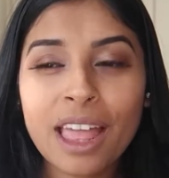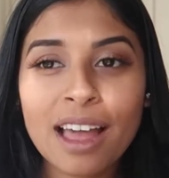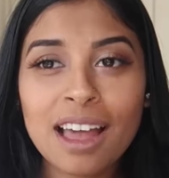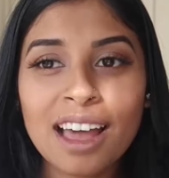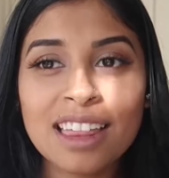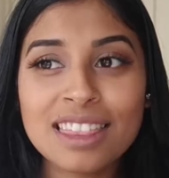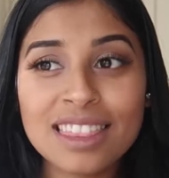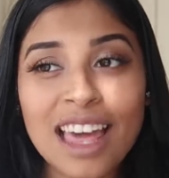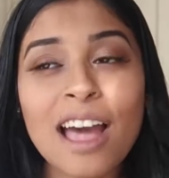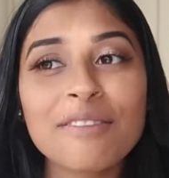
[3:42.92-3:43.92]
uh,
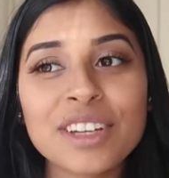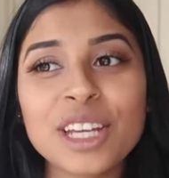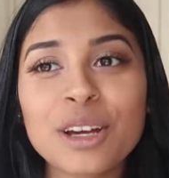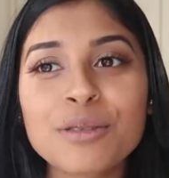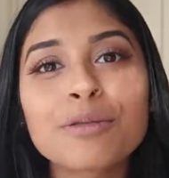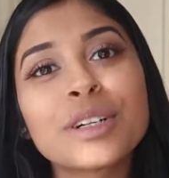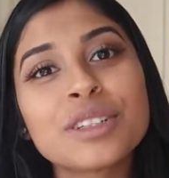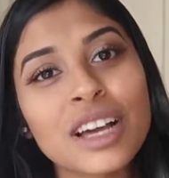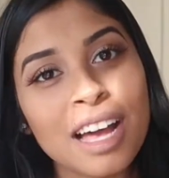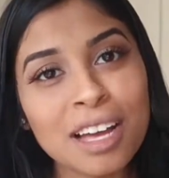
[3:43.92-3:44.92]
that video
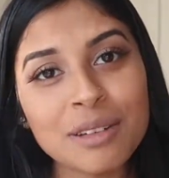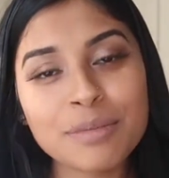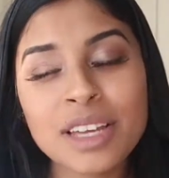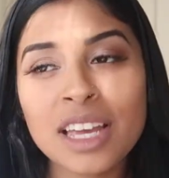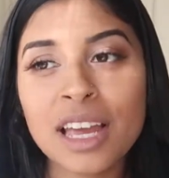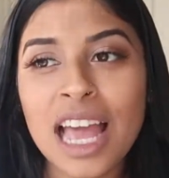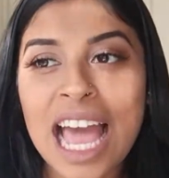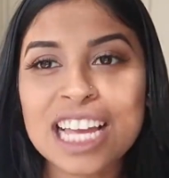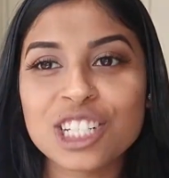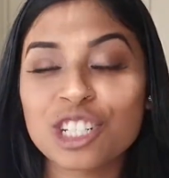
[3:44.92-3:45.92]
will come.
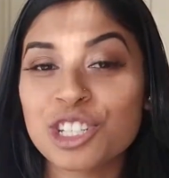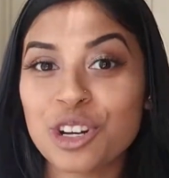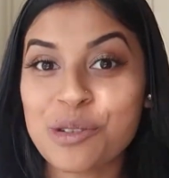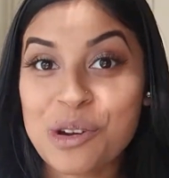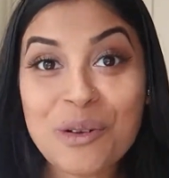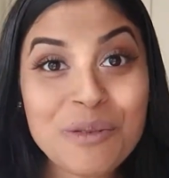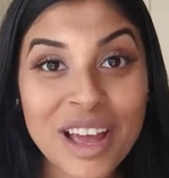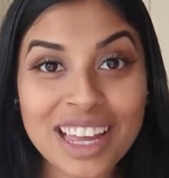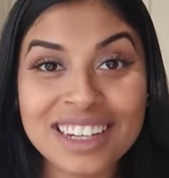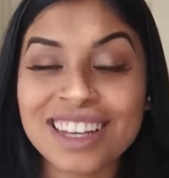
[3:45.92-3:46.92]
I just don't know
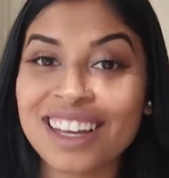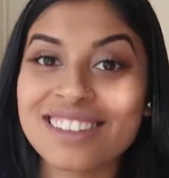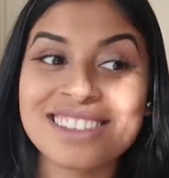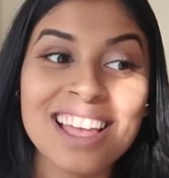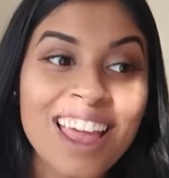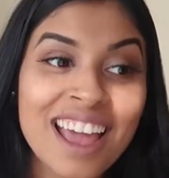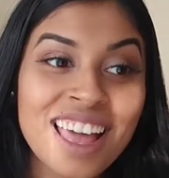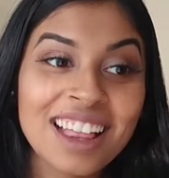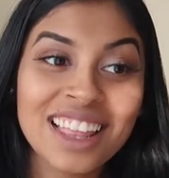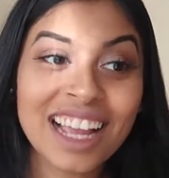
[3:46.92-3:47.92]
when because
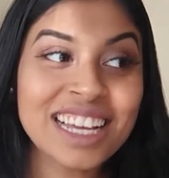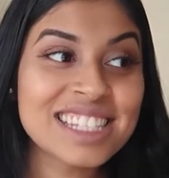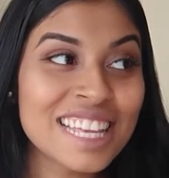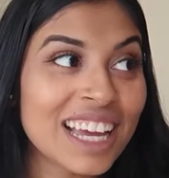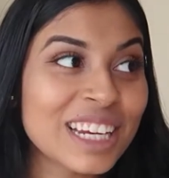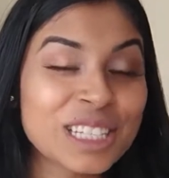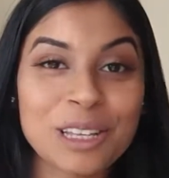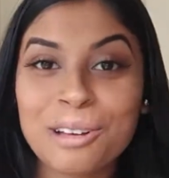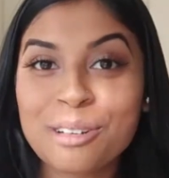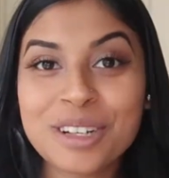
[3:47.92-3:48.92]
like I said, it's
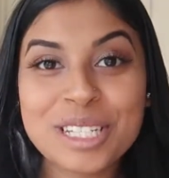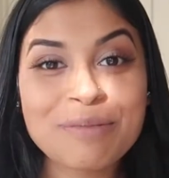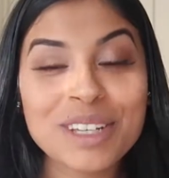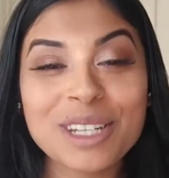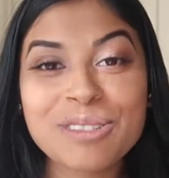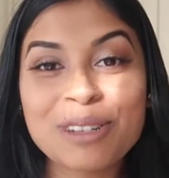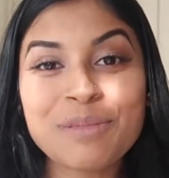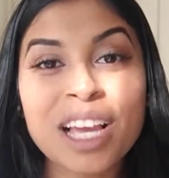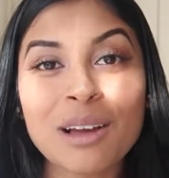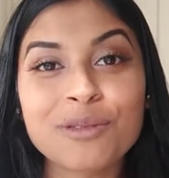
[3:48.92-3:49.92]
all going to be new to
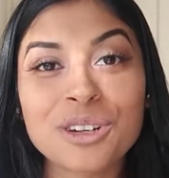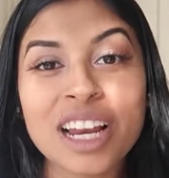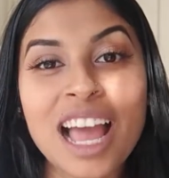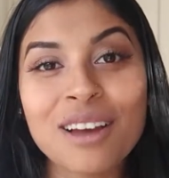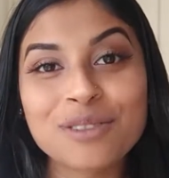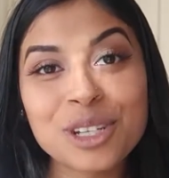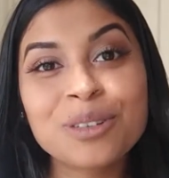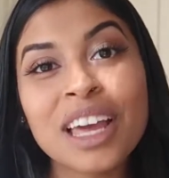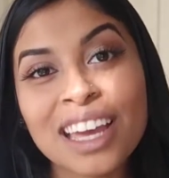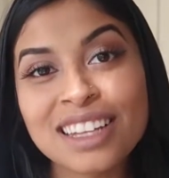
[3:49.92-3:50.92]
me. I'm going to have
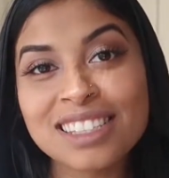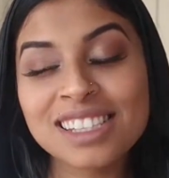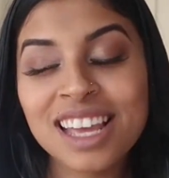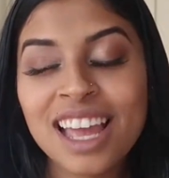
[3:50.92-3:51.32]
two kids